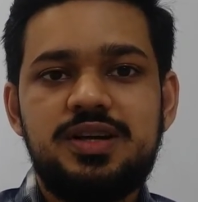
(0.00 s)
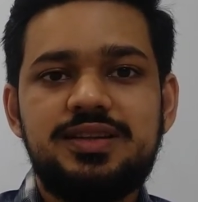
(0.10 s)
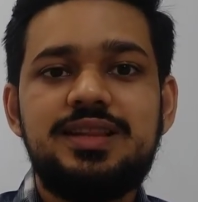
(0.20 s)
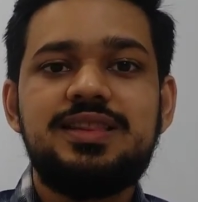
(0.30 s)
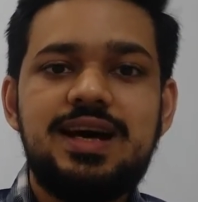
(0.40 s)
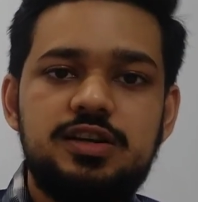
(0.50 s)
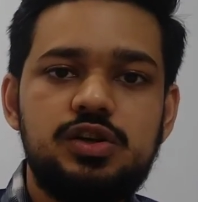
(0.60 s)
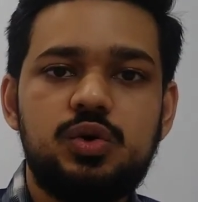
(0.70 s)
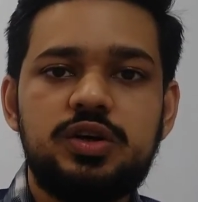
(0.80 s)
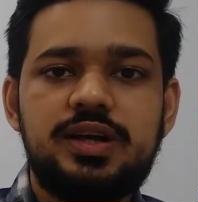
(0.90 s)
then that
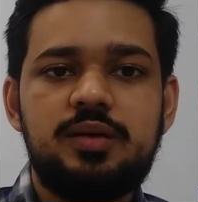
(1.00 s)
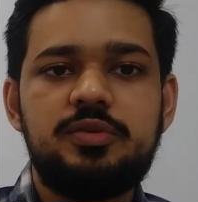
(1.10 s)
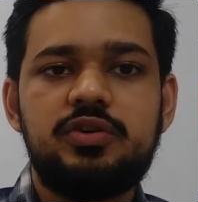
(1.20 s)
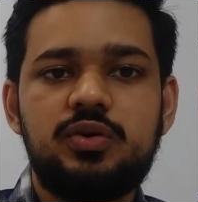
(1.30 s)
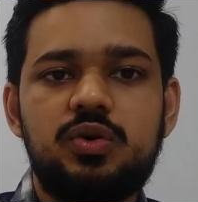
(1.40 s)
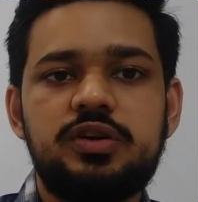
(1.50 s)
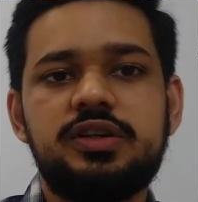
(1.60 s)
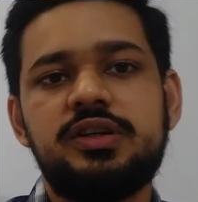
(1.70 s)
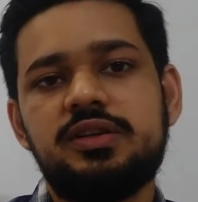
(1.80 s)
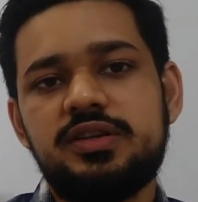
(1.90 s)
loan can be recorded
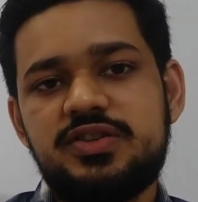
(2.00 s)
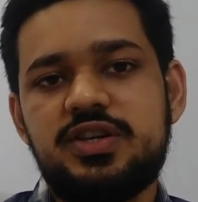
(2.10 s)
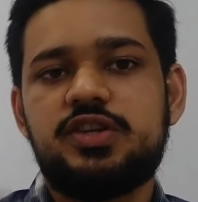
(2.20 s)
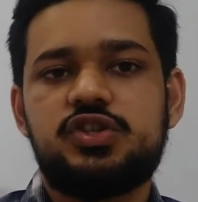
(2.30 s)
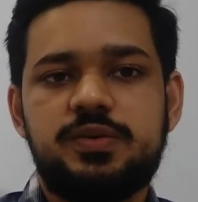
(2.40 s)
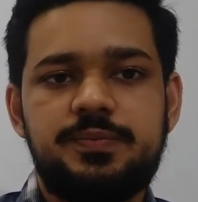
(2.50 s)
in this section.